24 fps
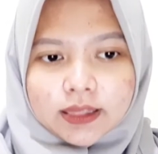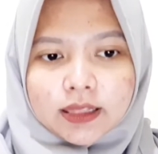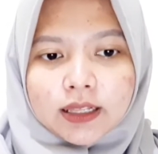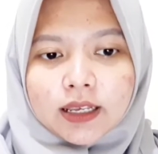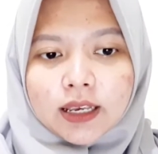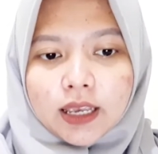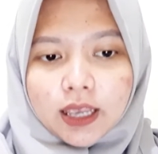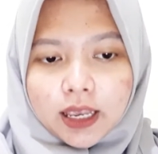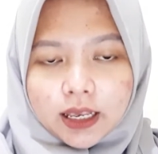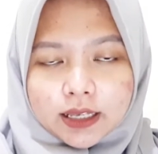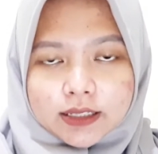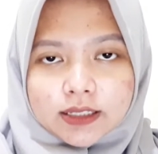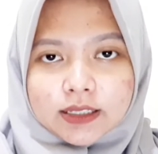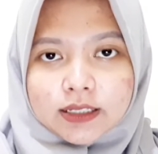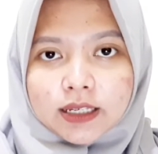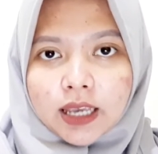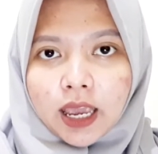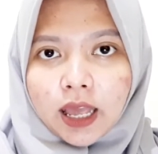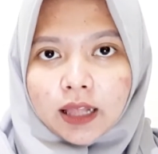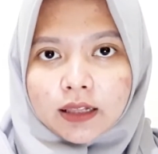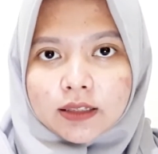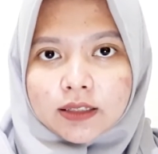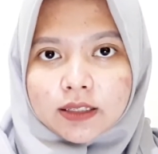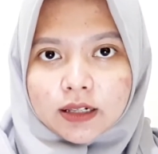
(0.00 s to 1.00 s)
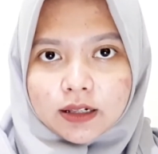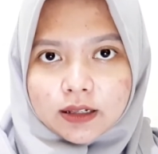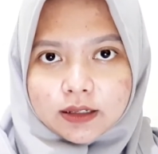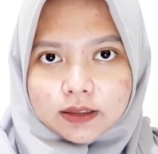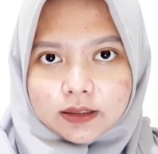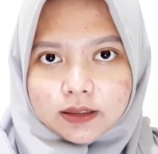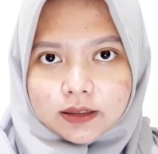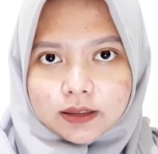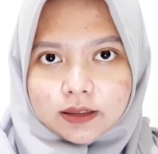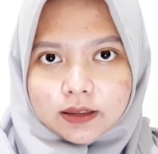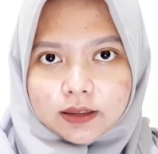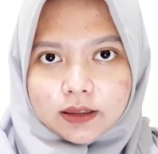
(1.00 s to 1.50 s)
is cancelled.
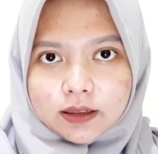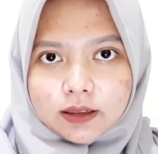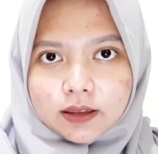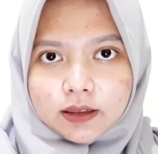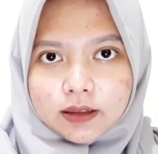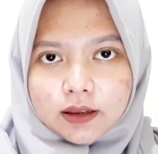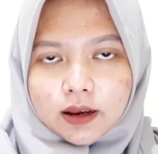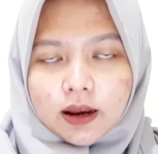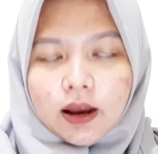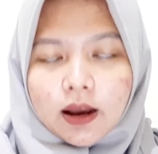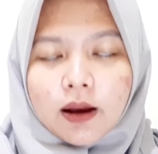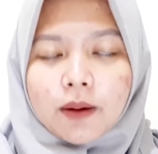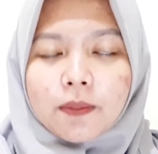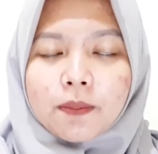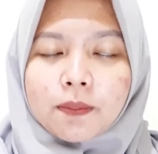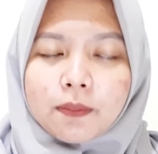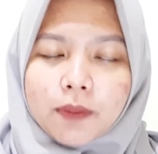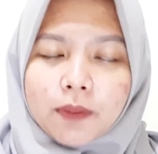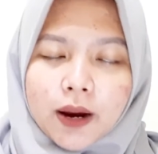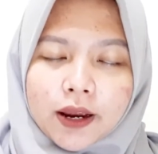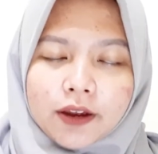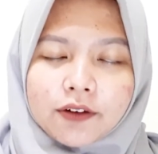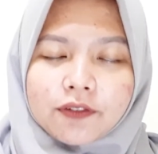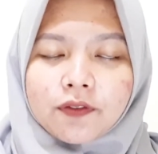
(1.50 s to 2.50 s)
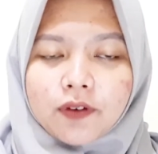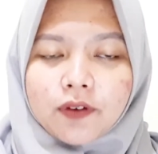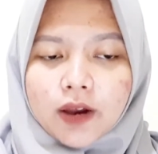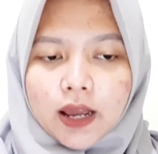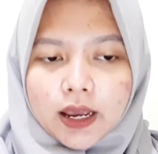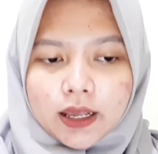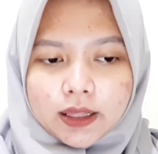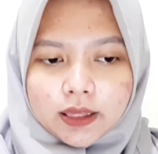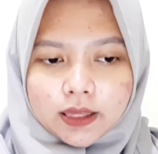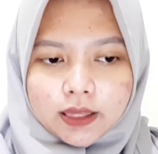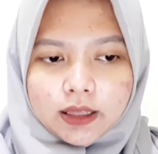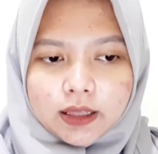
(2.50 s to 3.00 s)
My flight
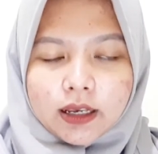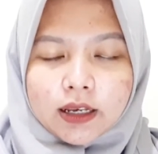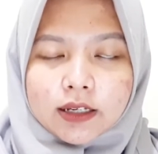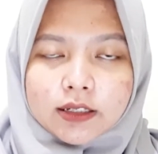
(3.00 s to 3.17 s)
is